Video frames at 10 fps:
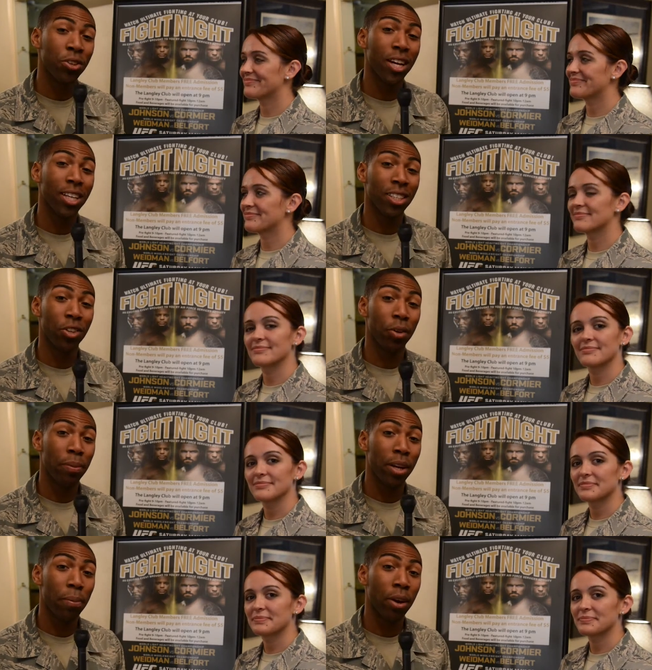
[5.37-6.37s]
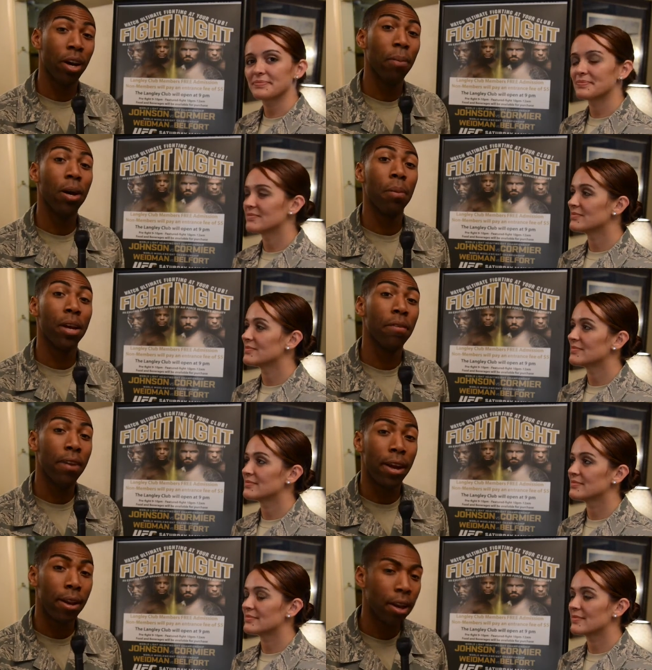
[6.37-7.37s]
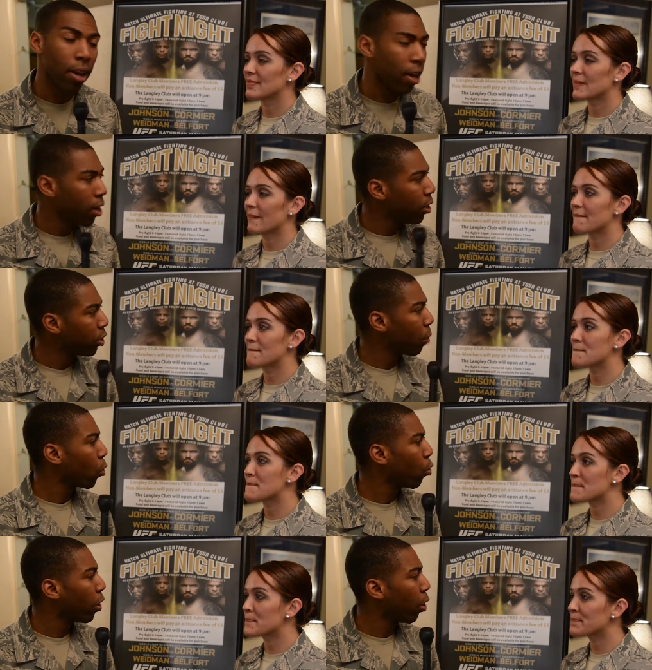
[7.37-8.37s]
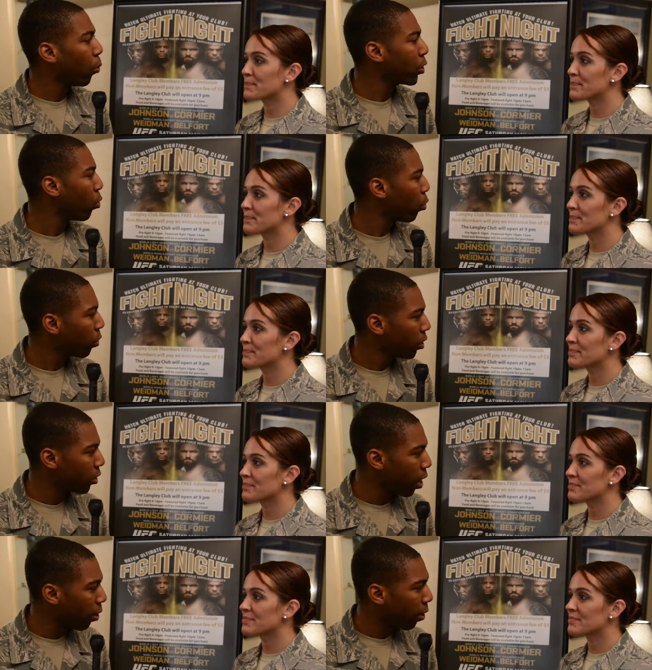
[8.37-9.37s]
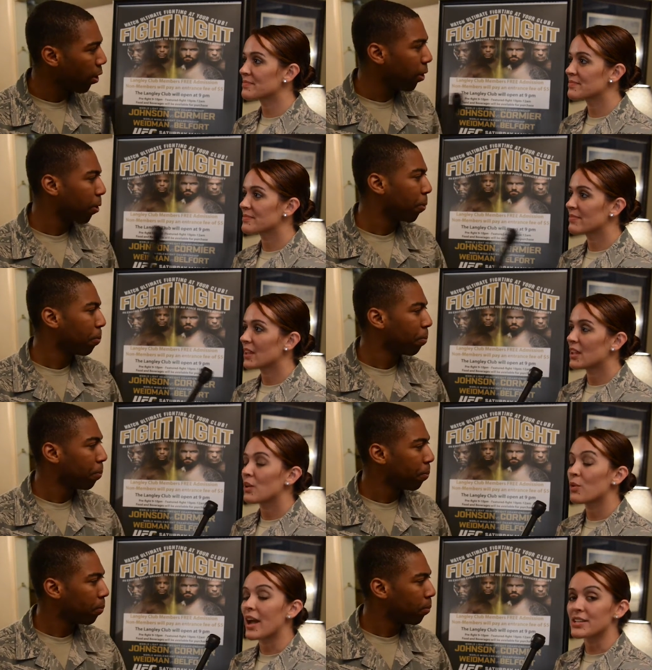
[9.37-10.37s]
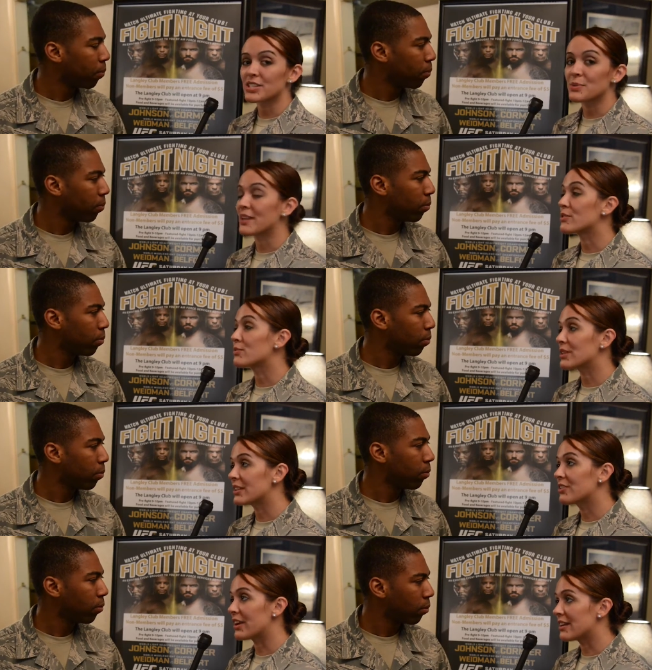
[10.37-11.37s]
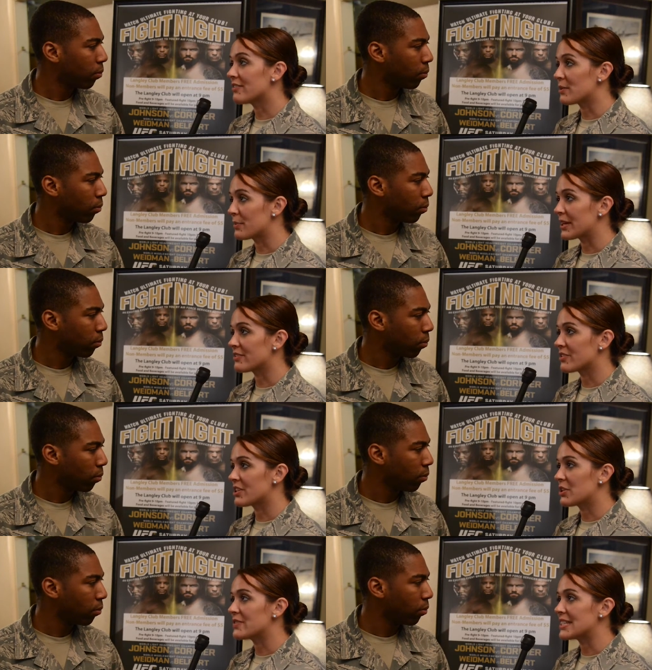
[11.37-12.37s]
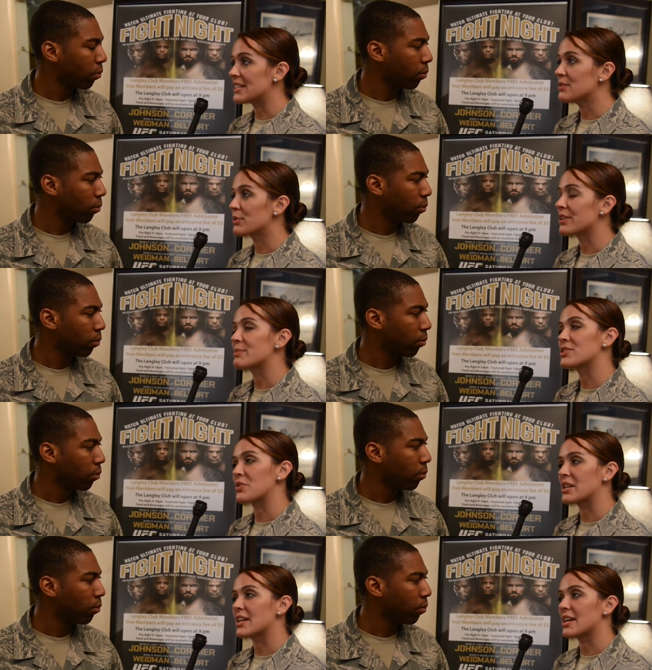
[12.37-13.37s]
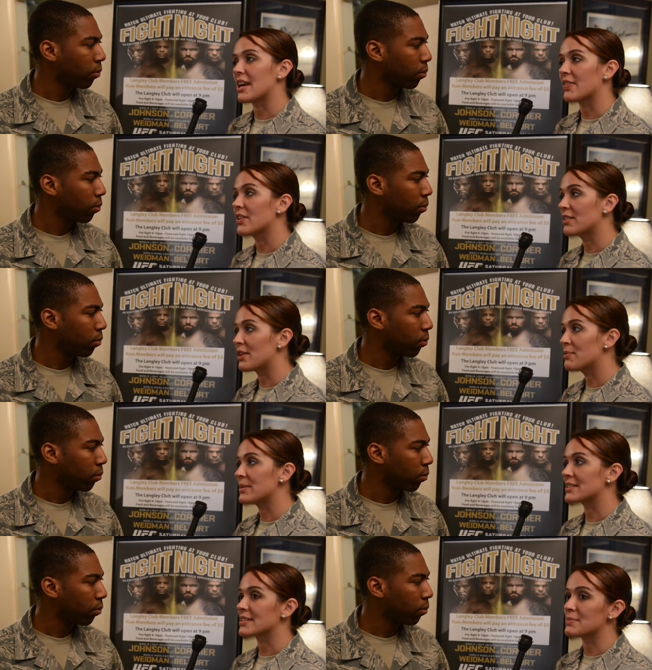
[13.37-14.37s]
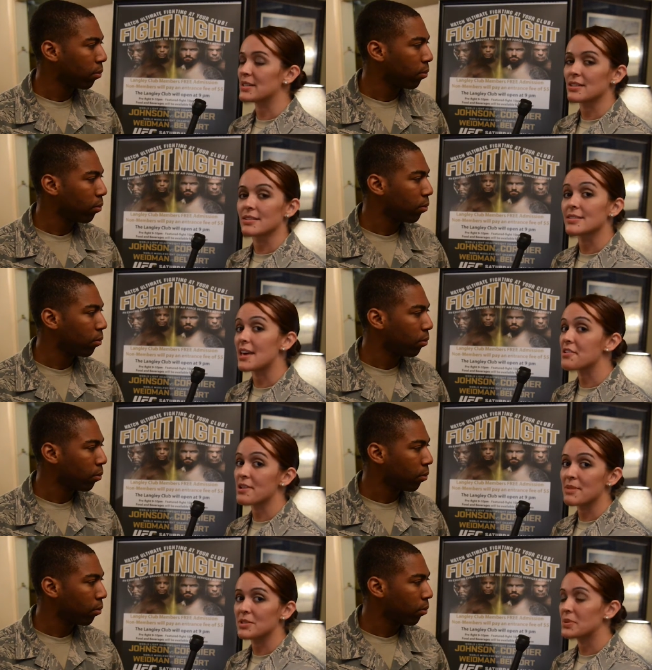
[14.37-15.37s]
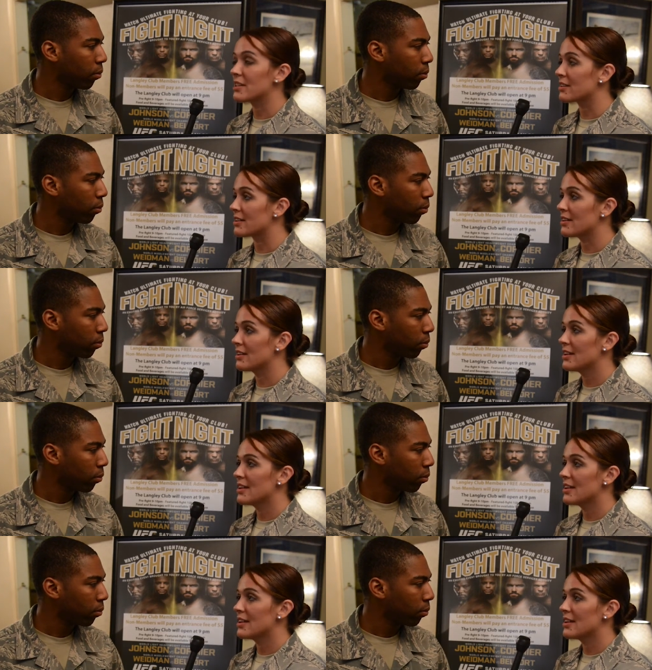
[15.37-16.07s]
Speaker 1: to you guys a little bit about an upcoming event. So, Airman Cornell, what's going on this Saturday?
Speaker 2: Well, actually, we have a really great event planned for the UFC. We're going to be showing it at the club. It's going to be on Saturday, May 23rd.